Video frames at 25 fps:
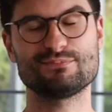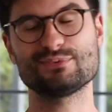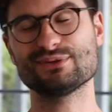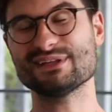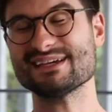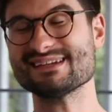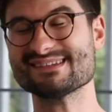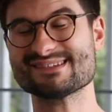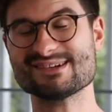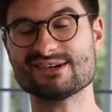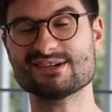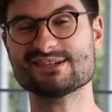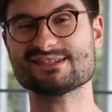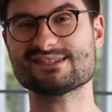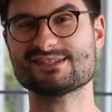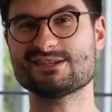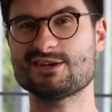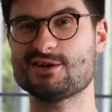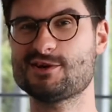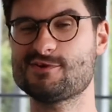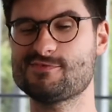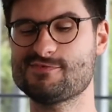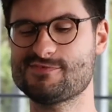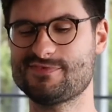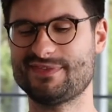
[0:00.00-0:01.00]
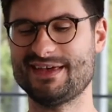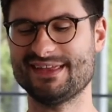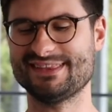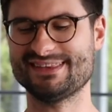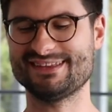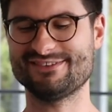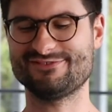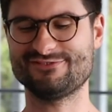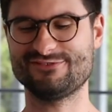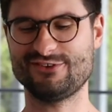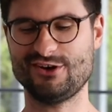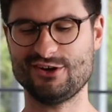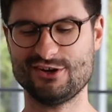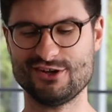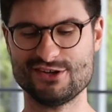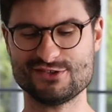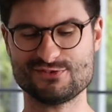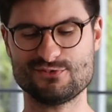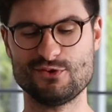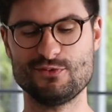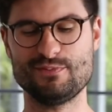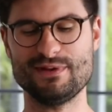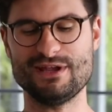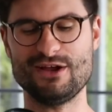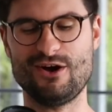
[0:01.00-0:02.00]
Please don't assume that the
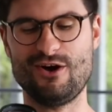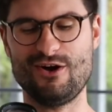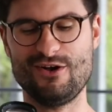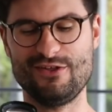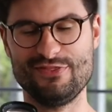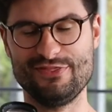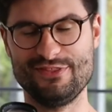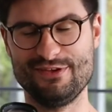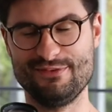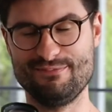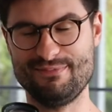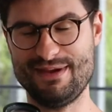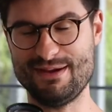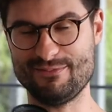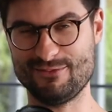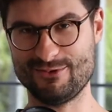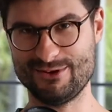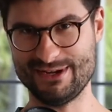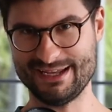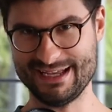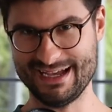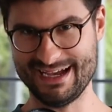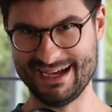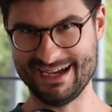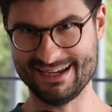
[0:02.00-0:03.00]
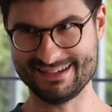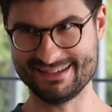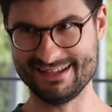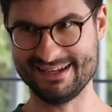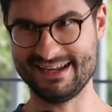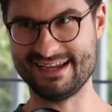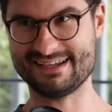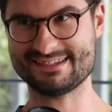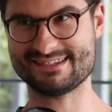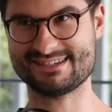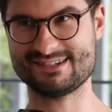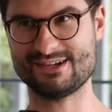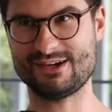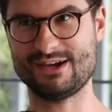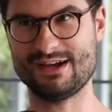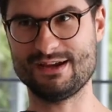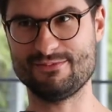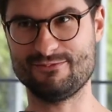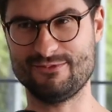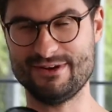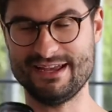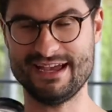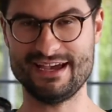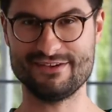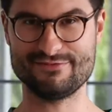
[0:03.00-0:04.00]
photos will be on the memory card the next
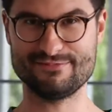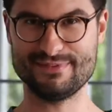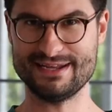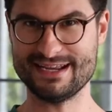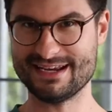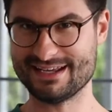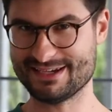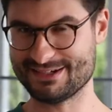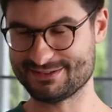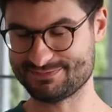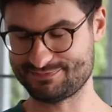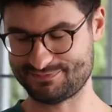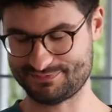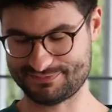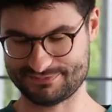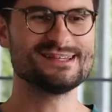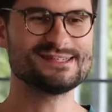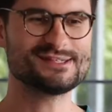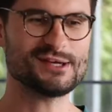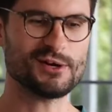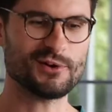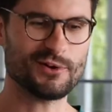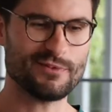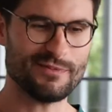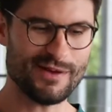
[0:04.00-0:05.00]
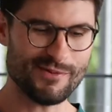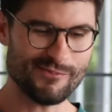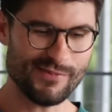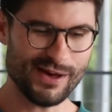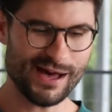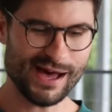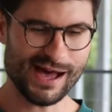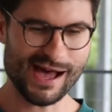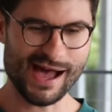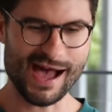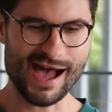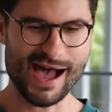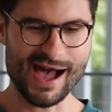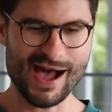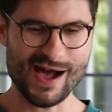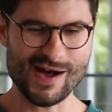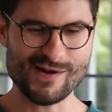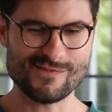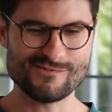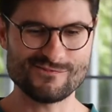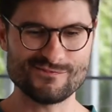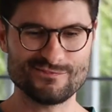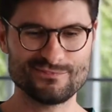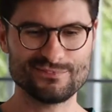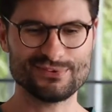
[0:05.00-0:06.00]
time we have media. So
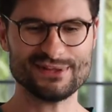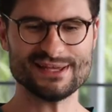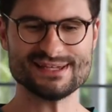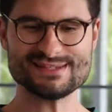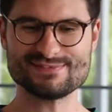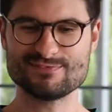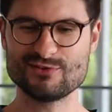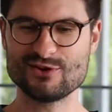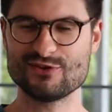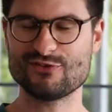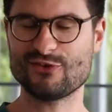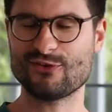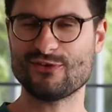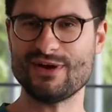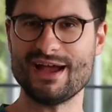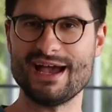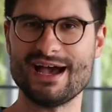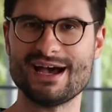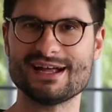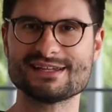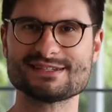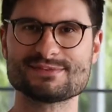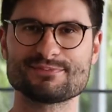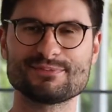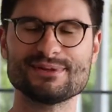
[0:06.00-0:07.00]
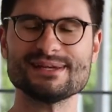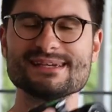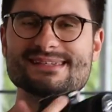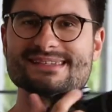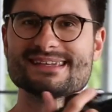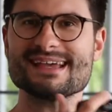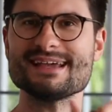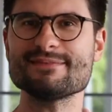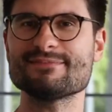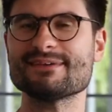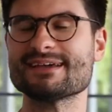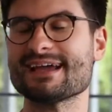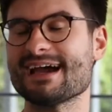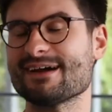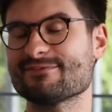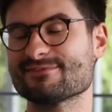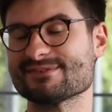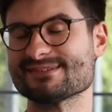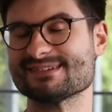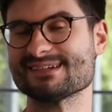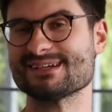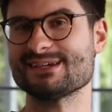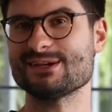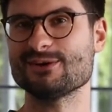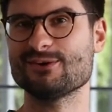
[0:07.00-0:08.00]
remember, please move around, please keep the
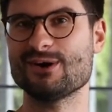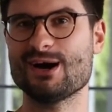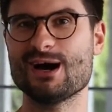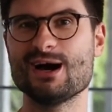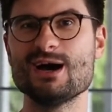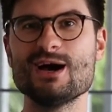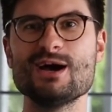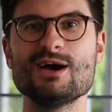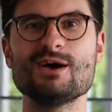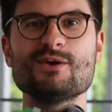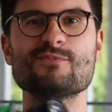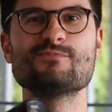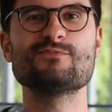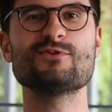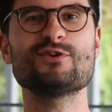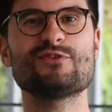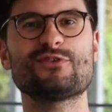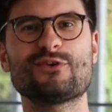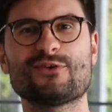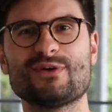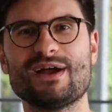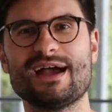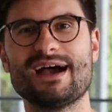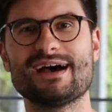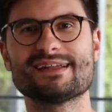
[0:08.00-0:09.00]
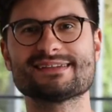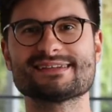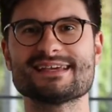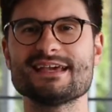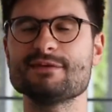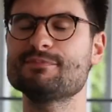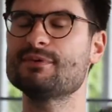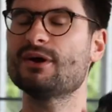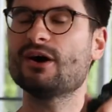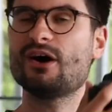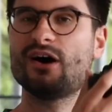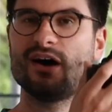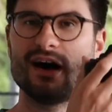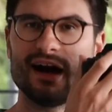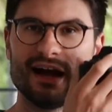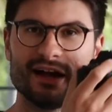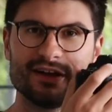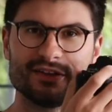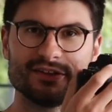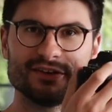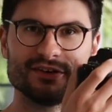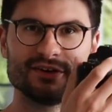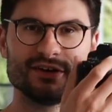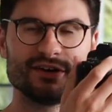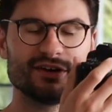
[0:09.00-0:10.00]
camera secure, move around, keep your eye
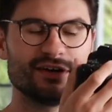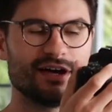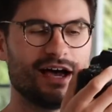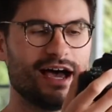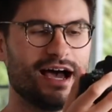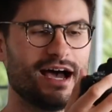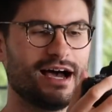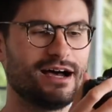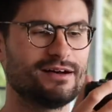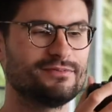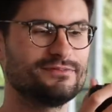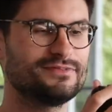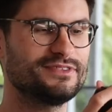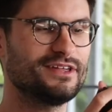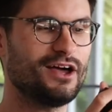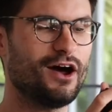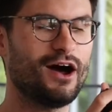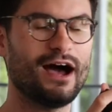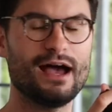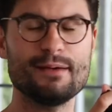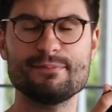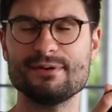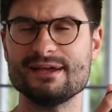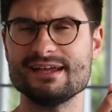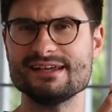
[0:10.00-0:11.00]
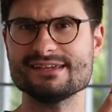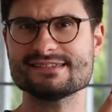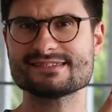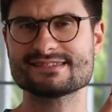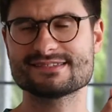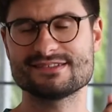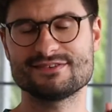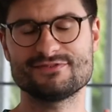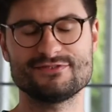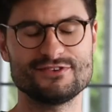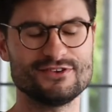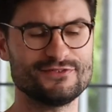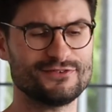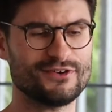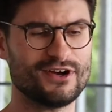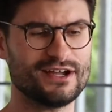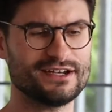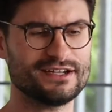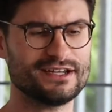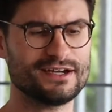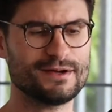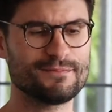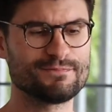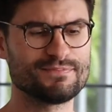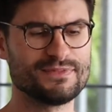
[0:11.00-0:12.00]
on the eyepiece, the
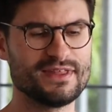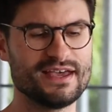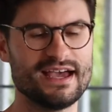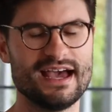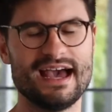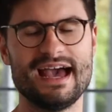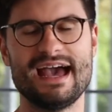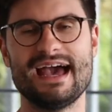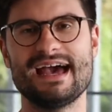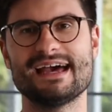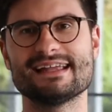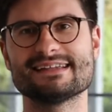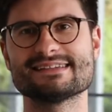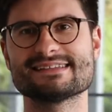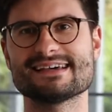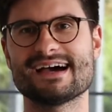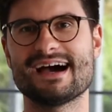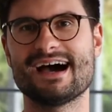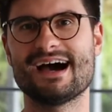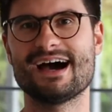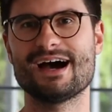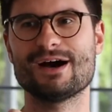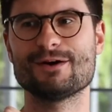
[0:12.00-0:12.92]
viewfinder, and